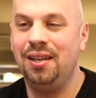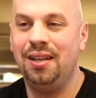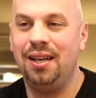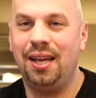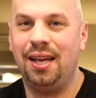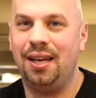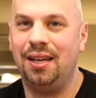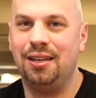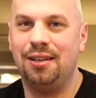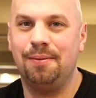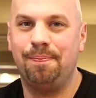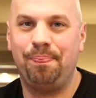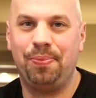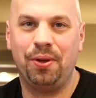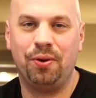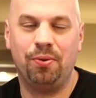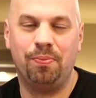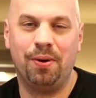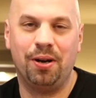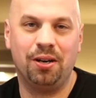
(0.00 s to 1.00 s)
And they
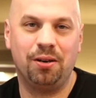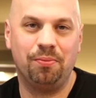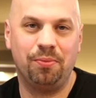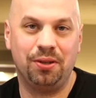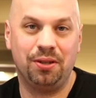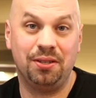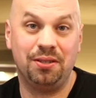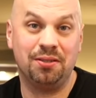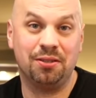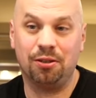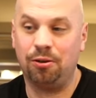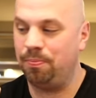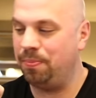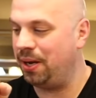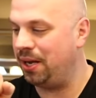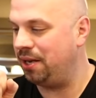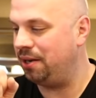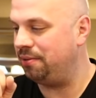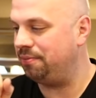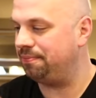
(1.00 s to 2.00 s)
would mark them with these little
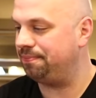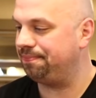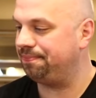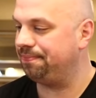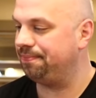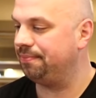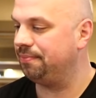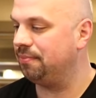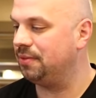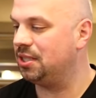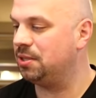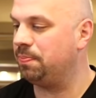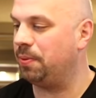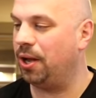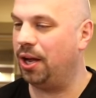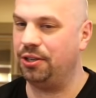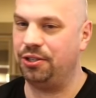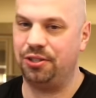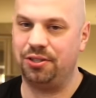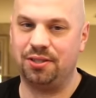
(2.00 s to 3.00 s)
paint
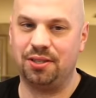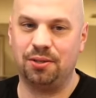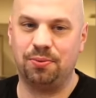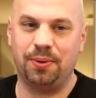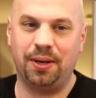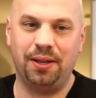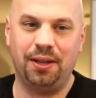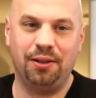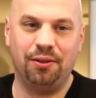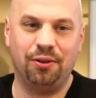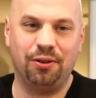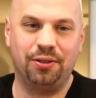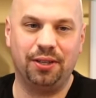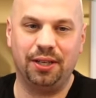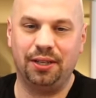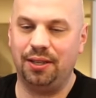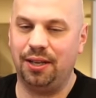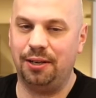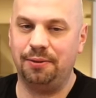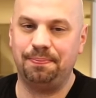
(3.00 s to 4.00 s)
splotches. That's why they look
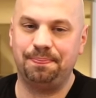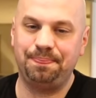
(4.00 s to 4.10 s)
like that.